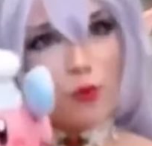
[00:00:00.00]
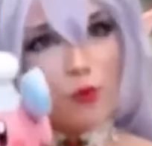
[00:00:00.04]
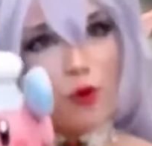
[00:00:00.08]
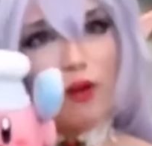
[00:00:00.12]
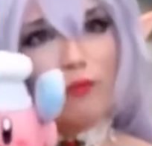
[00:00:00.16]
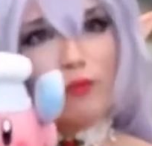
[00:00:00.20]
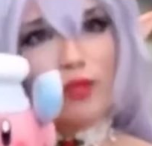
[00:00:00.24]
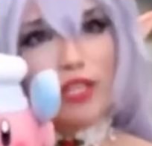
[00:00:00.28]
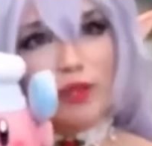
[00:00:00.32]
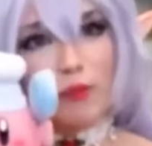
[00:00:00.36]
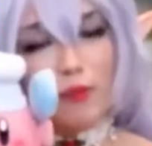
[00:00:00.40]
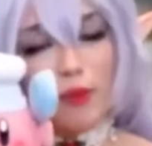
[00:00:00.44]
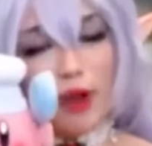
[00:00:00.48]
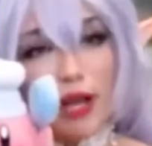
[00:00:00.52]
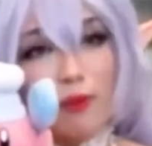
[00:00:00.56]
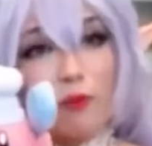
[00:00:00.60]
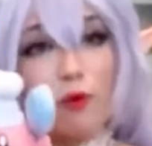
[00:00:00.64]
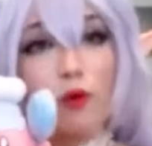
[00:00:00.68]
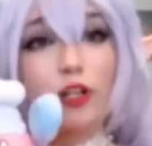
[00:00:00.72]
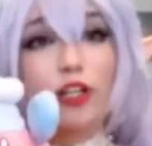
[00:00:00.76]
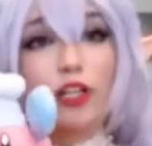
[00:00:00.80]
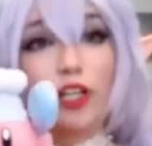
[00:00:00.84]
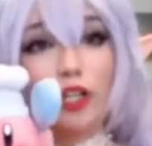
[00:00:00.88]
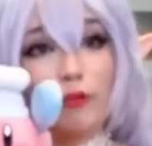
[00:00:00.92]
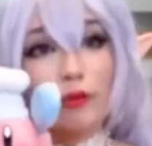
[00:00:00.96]
you want me to buy
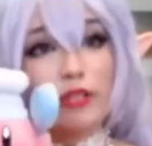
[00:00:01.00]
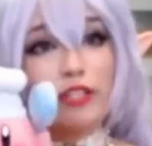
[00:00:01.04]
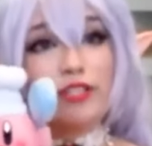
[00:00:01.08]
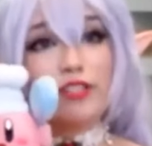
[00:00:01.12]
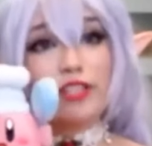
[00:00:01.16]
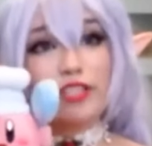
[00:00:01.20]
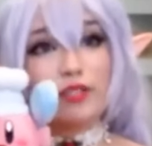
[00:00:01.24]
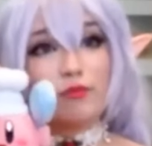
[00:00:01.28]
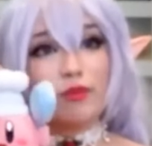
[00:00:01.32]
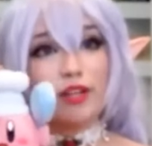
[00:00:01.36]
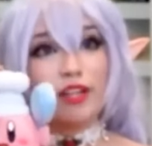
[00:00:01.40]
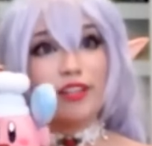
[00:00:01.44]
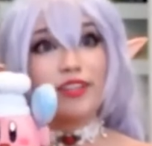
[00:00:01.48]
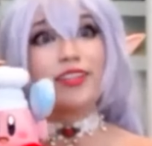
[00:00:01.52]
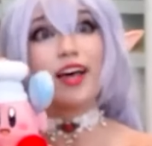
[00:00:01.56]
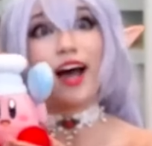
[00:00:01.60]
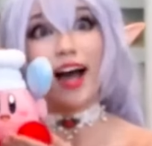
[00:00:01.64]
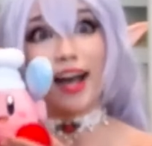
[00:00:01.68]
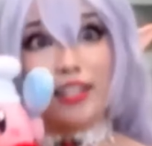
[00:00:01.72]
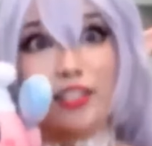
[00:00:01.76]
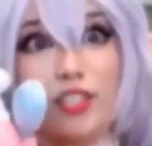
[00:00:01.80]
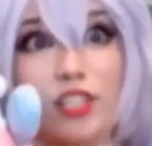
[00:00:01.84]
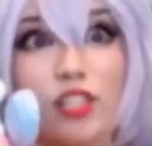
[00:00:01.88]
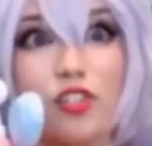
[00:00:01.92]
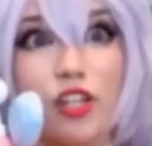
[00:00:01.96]
more Kirby's this month,
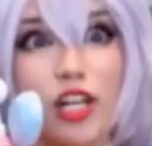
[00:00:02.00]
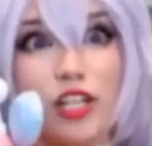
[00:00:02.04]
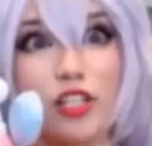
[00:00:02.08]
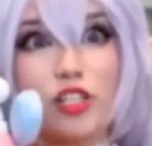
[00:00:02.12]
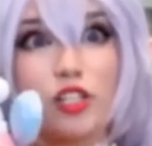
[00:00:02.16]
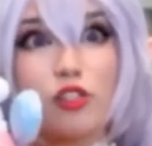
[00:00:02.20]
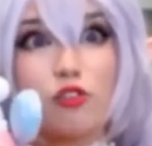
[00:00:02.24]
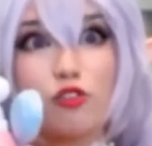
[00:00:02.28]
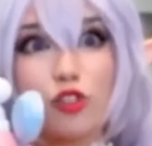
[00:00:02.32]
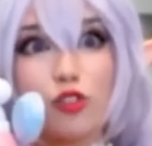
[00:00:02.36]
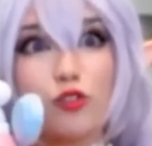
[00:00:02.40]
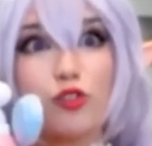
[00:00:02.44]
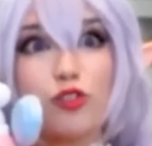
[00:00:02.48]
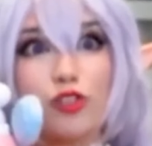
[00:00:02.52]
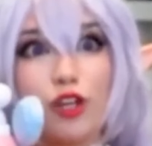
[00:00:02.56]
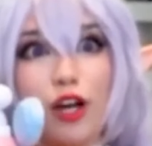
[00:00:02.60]
I suggest you do